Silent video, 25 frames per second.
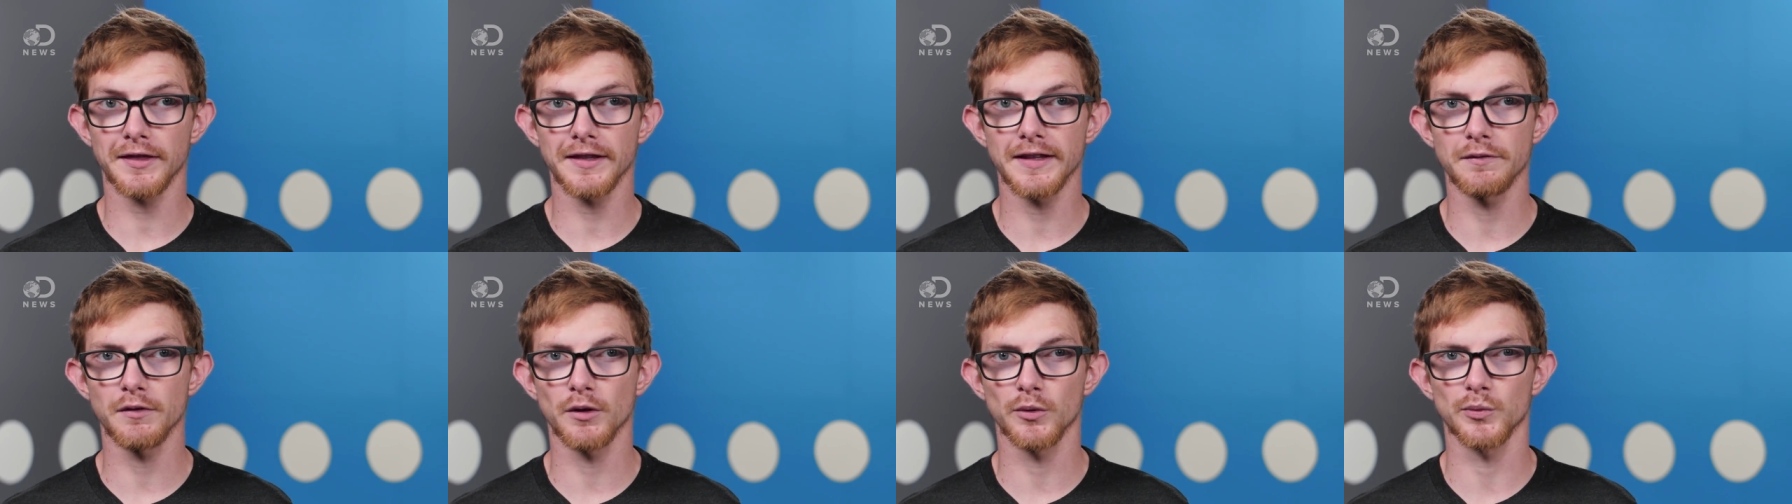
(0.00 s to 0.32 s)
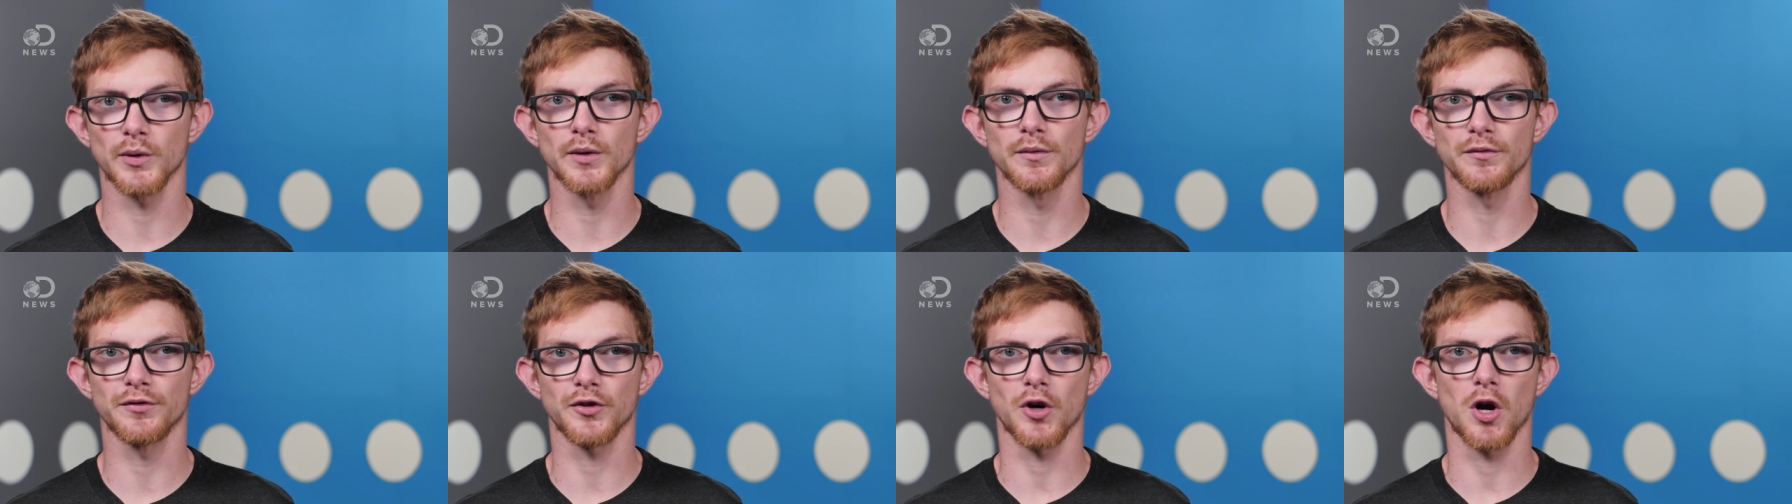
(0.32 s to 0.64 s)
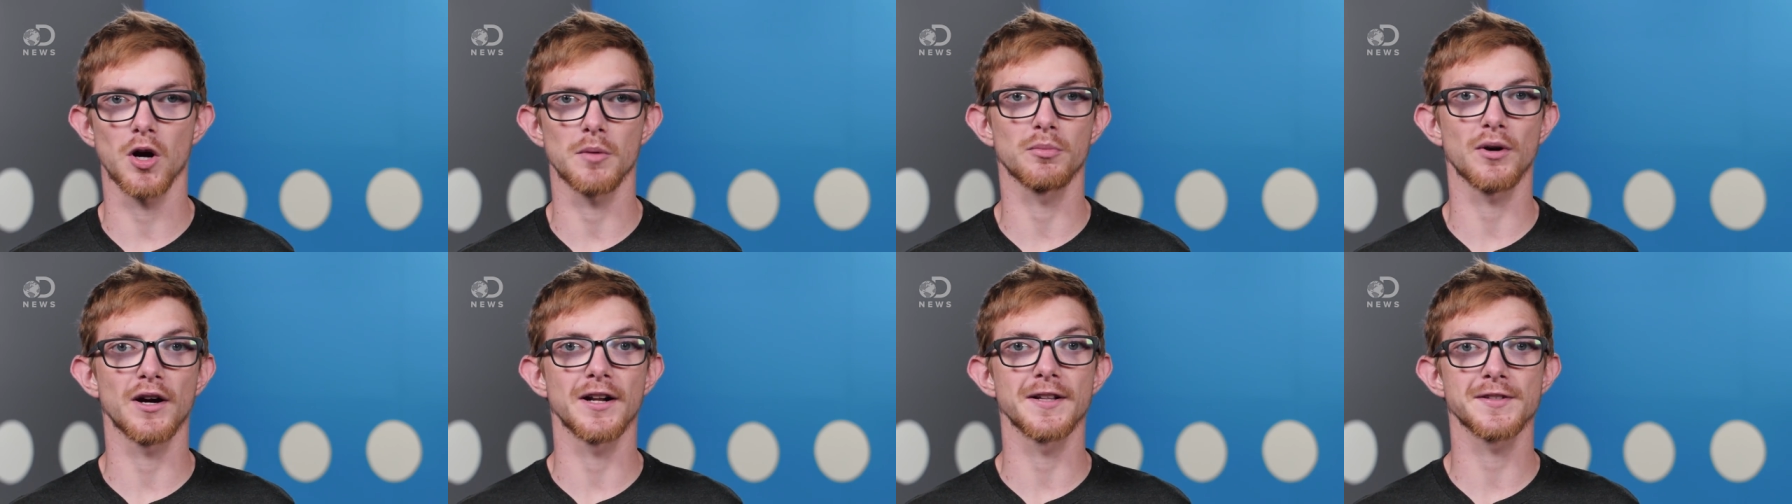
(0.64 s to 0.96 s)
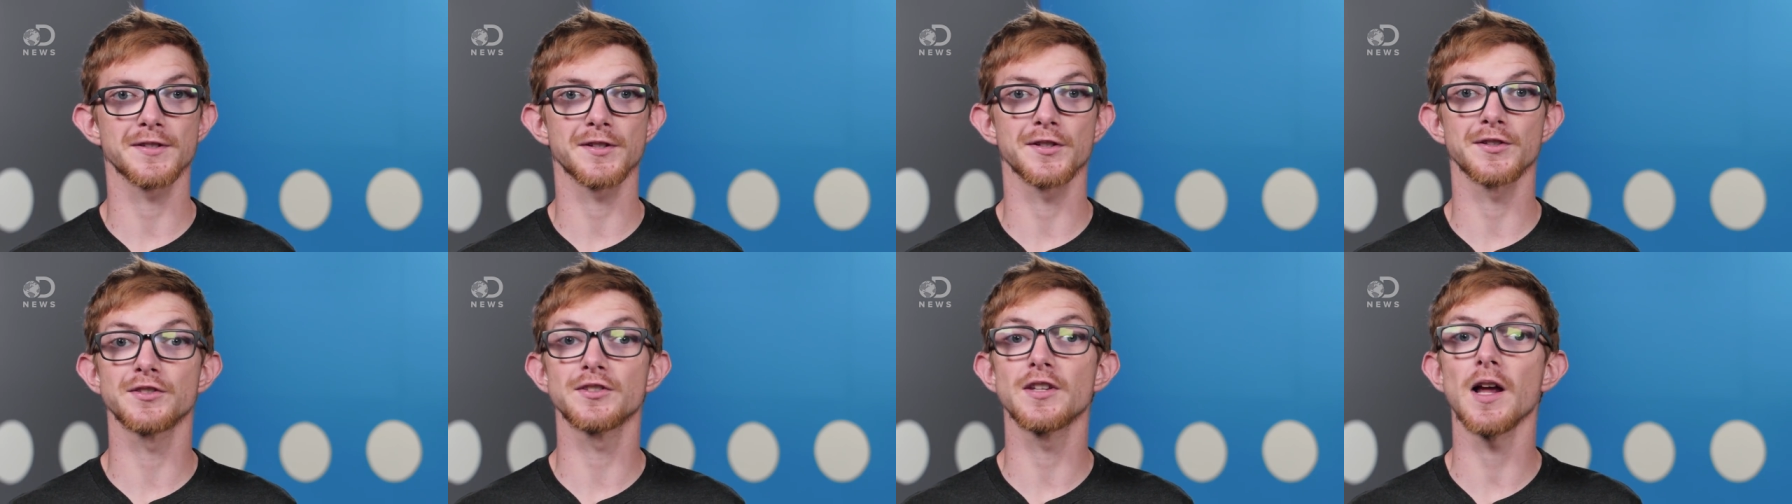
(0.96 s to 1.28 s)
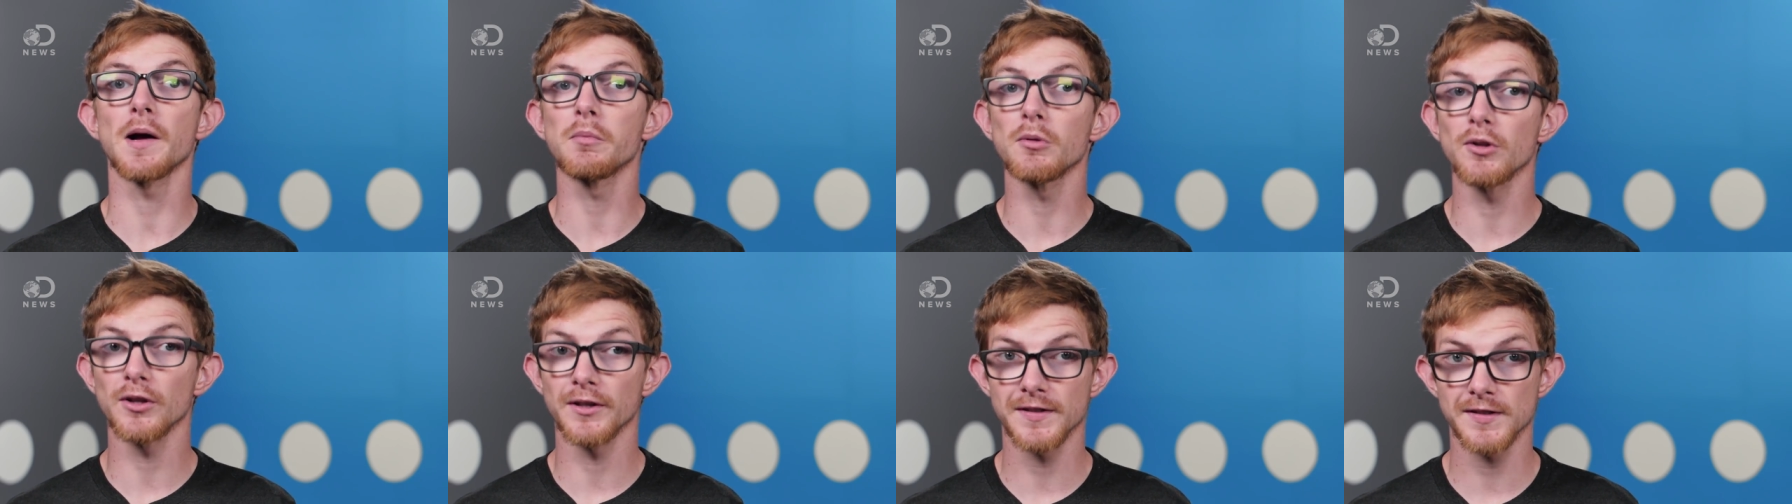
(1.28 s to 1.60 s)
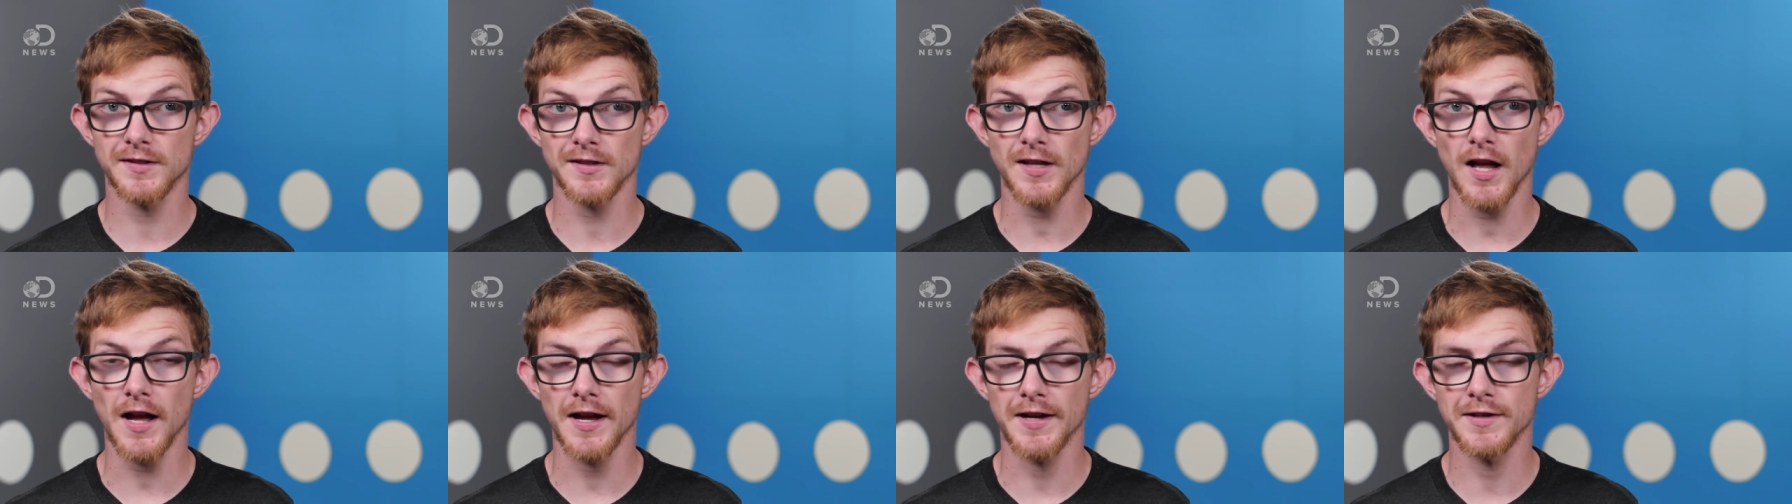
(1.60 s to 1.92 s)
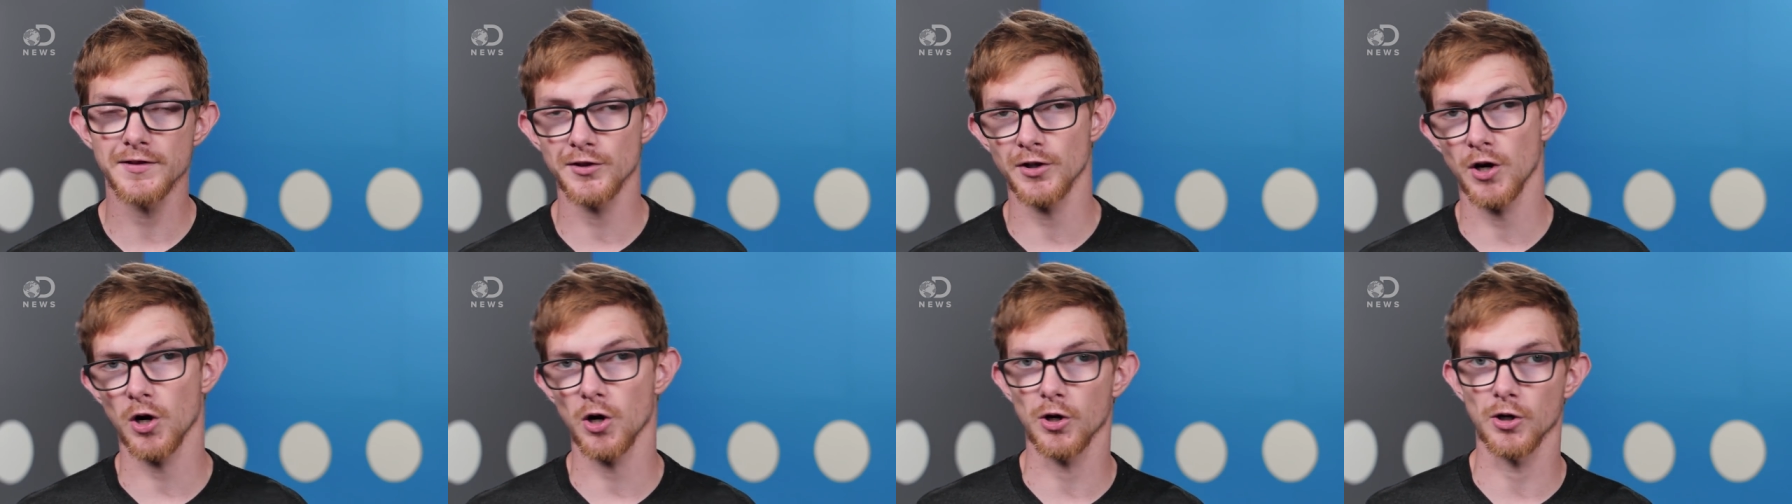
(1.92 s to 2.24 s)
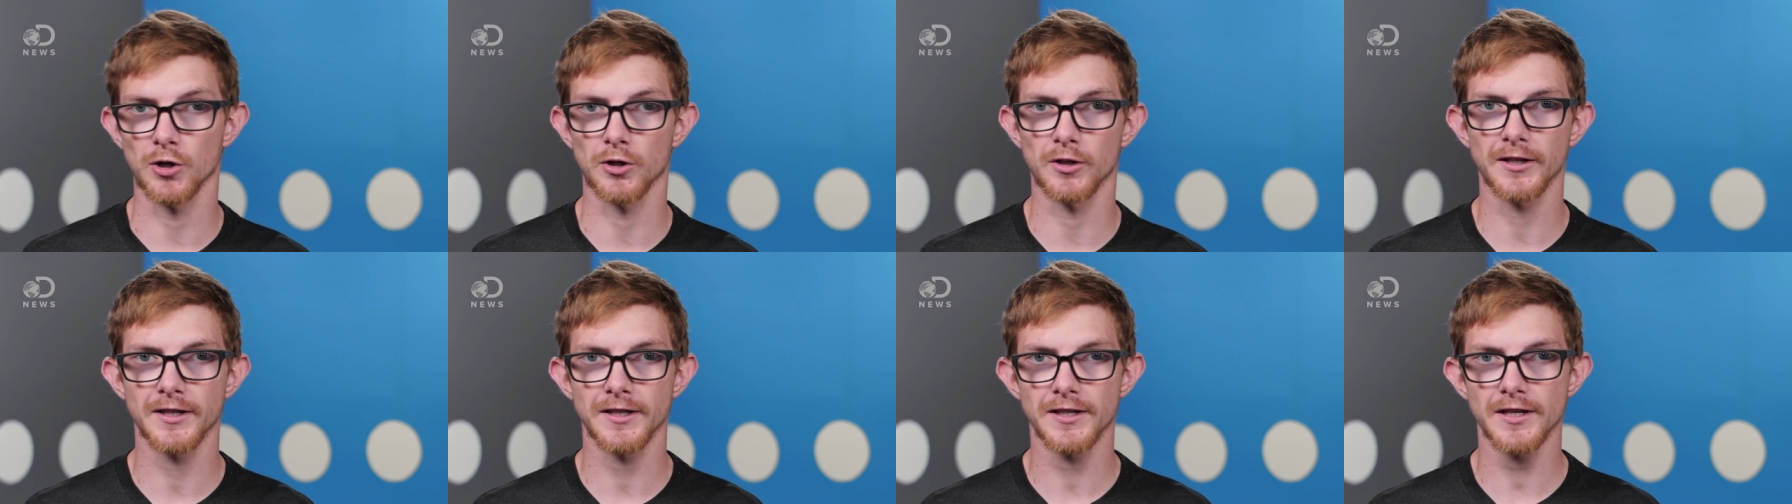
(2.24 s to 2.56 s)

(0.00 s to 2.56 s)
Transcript: leaving room for our brains to double in size in our early